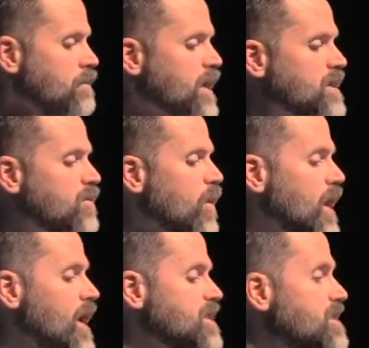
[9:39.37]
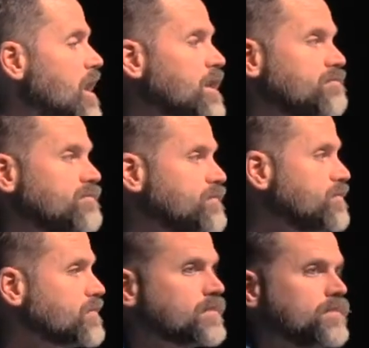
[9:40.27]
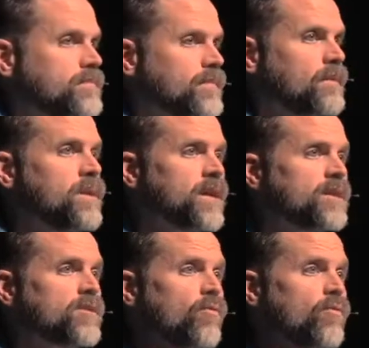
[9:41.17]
Because of what God has done, because